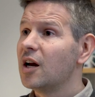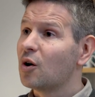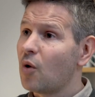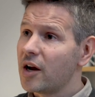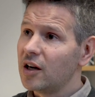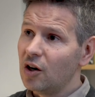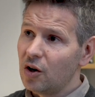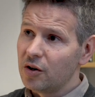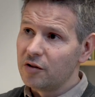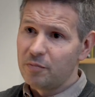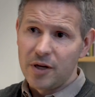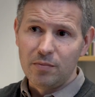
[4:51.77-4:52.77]
Quite a lot
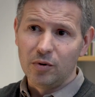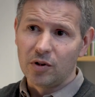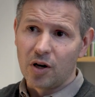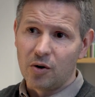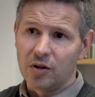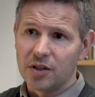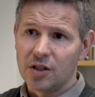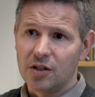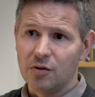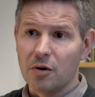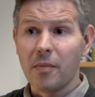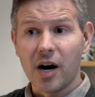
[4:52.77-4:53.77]
of people go on to
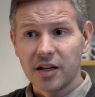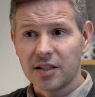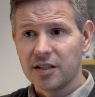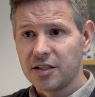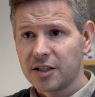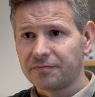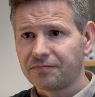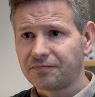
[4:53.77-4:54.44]
do a master's,